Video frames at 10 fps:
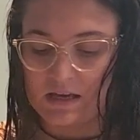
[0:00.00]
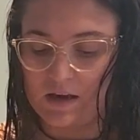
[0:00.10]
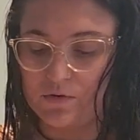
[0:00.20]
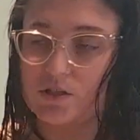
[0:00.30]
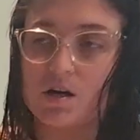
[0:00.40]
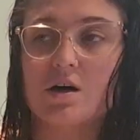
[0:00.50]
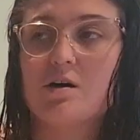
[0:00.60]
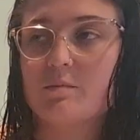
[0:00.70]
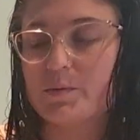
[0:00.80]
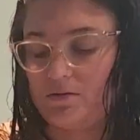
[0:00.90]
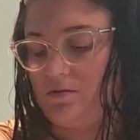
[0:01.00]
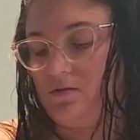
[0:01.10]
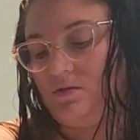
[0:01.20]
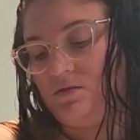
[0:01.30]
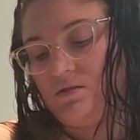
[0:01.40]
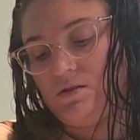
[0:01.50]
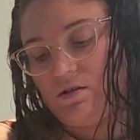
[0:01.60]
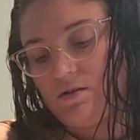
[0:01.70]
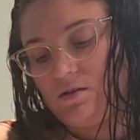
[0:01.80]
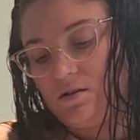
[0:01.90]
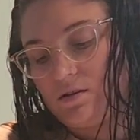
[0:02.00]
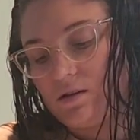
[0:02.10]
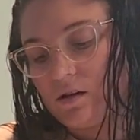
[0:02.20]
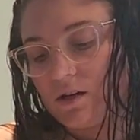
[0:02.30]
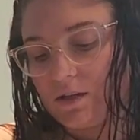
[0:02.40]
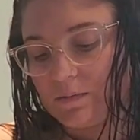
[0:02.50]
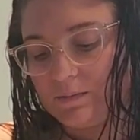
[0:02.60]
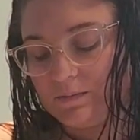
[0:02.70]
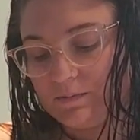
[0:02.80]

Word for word: countertop. Um,